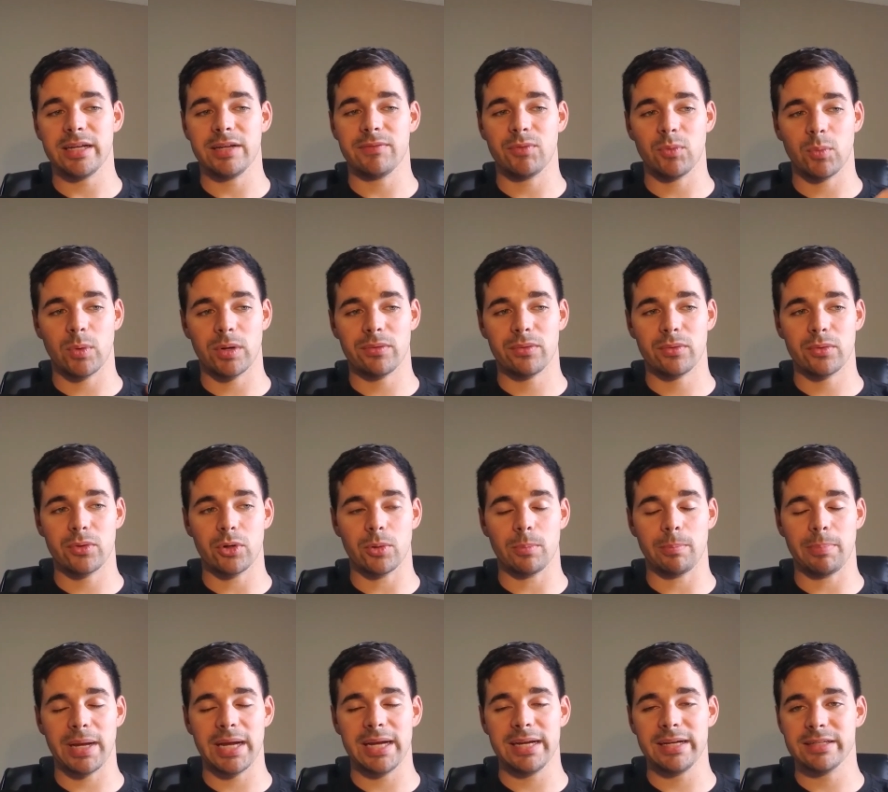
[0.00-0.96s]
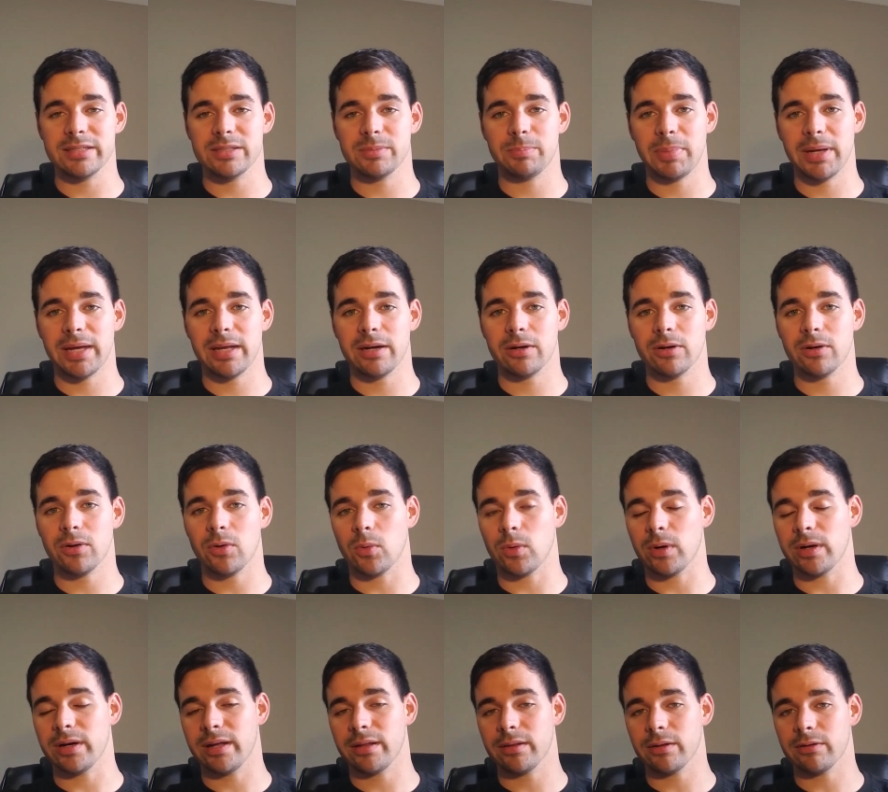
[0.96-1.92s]
If the one through your bank is better, or
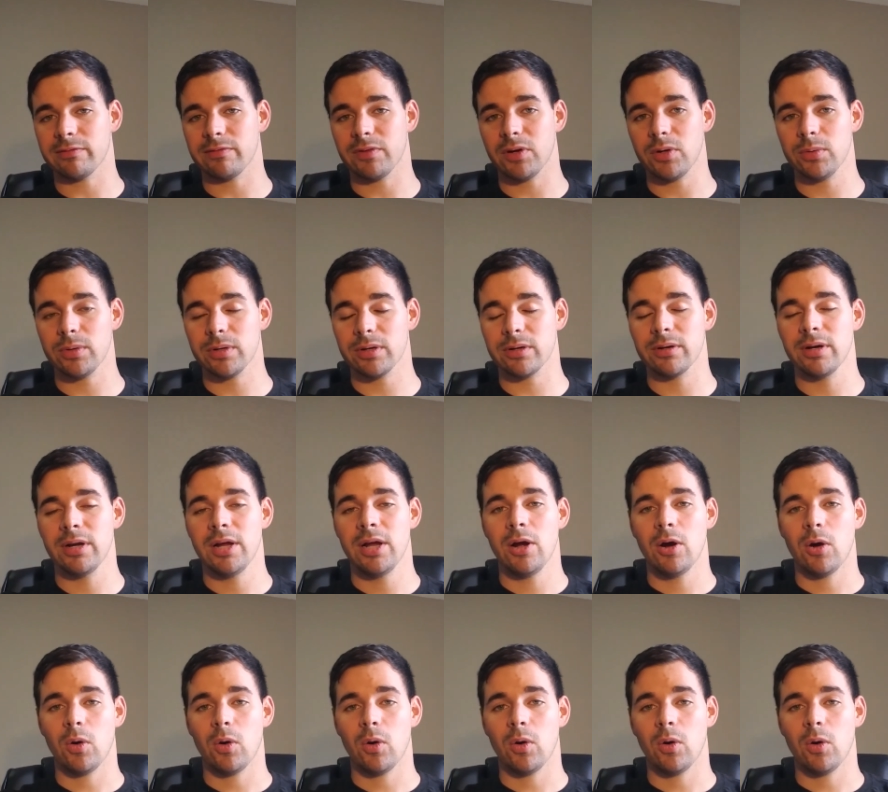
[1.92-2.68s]
another loaner,